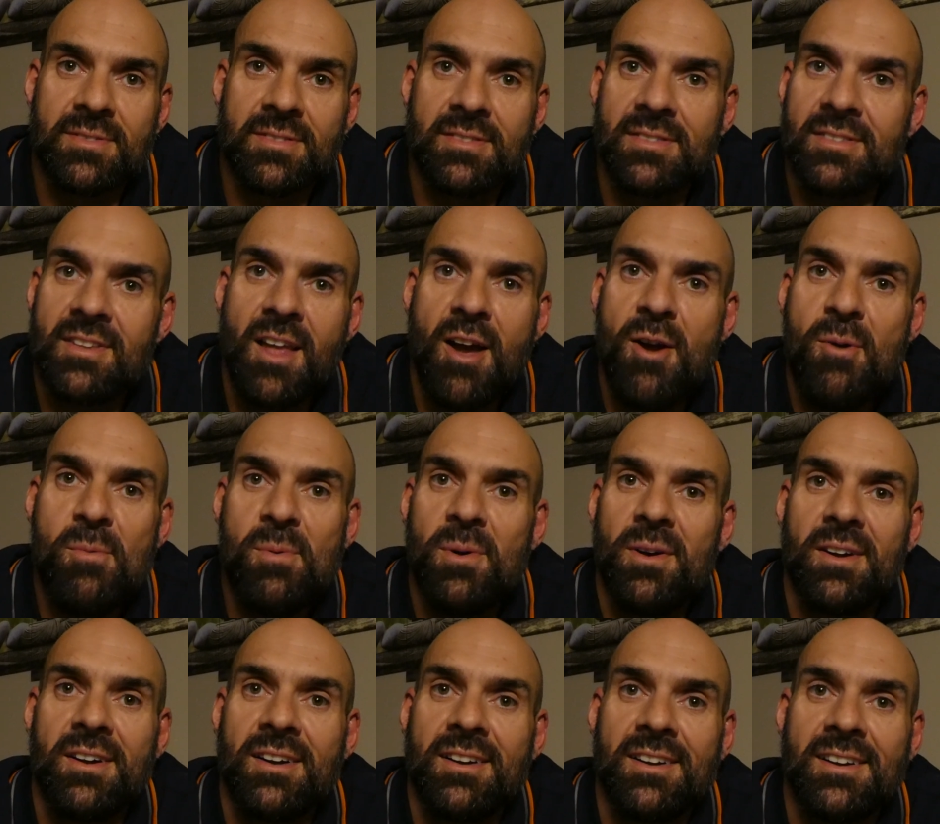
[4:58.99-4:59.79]
No,
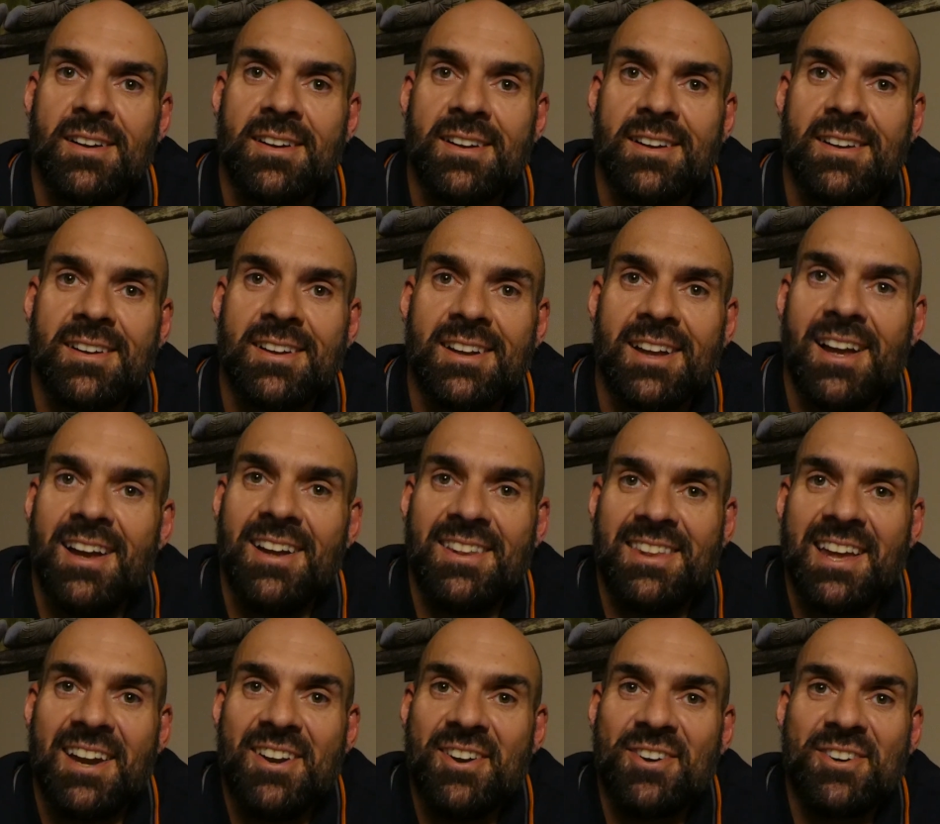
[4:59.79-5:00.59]

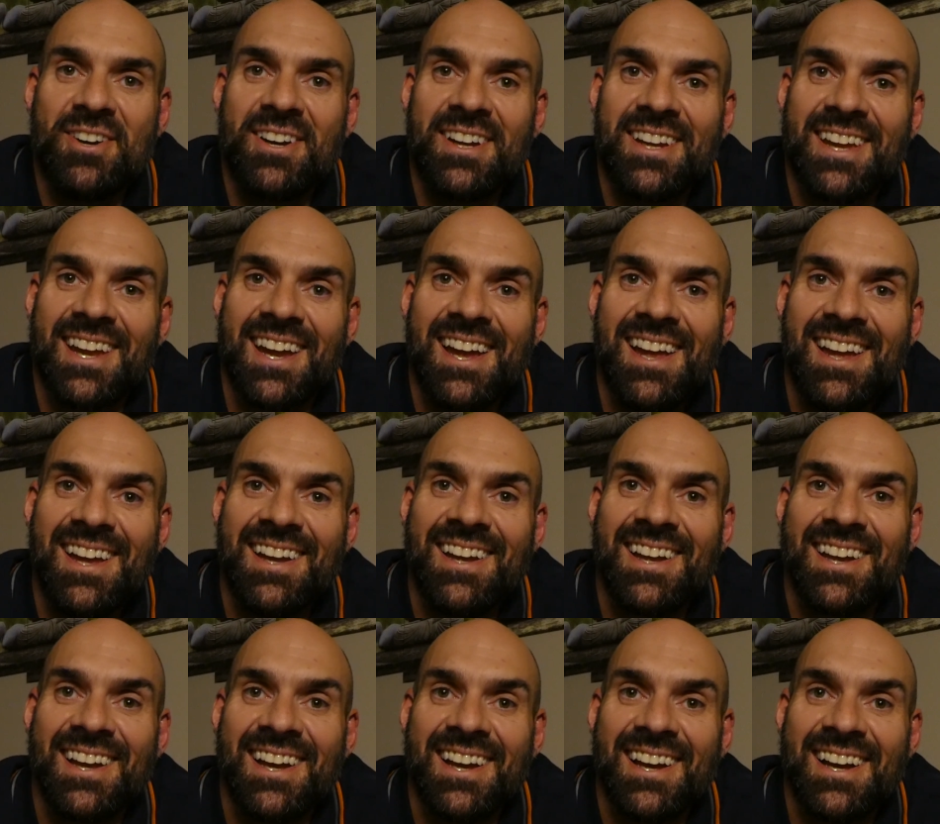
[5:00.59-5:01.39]
they're not going to care.
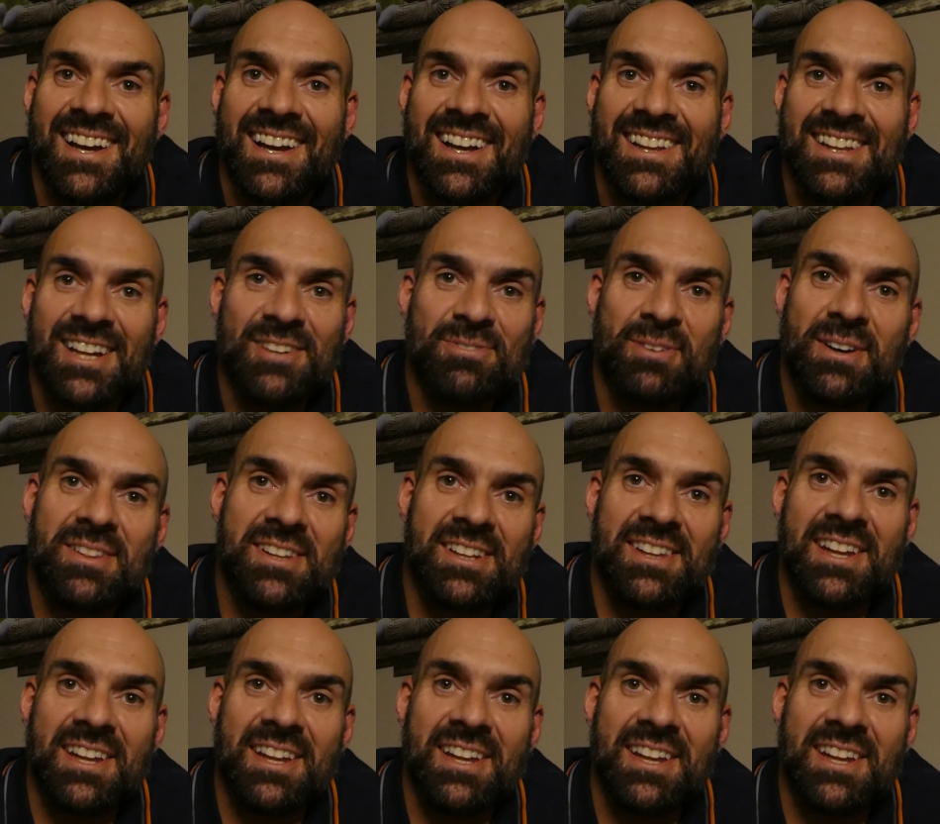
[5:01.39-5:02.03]
That's why they